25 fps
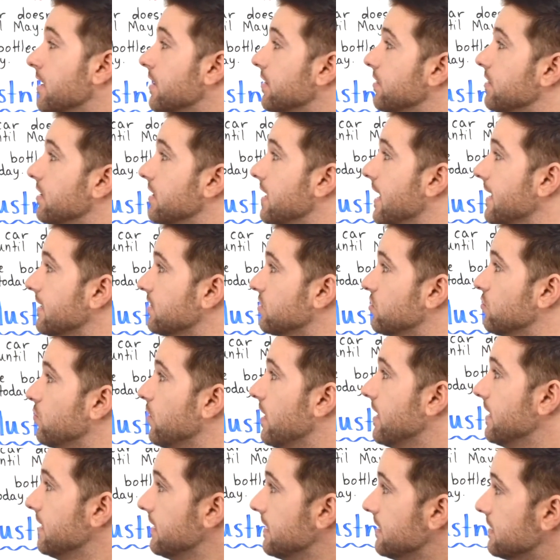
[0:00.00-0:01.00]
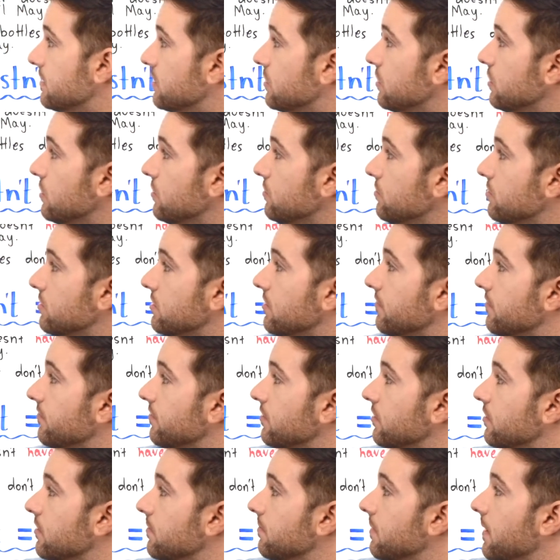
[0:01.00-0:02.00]
The next way is to use the
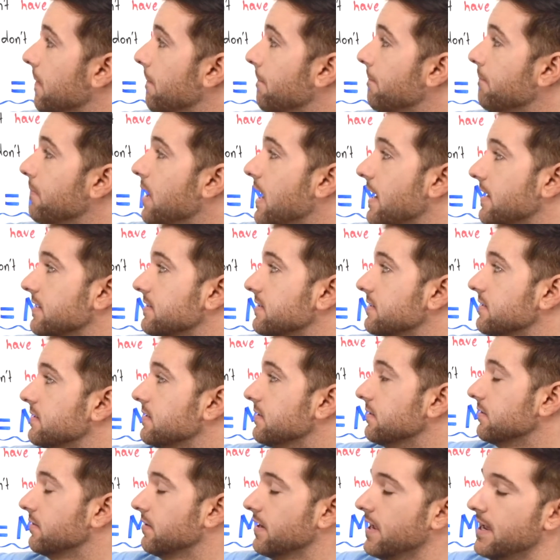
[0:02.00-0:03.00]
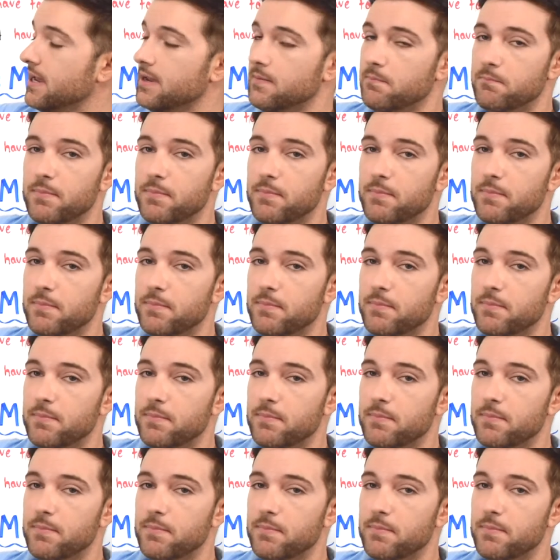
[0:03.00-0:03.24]
verb must, okay?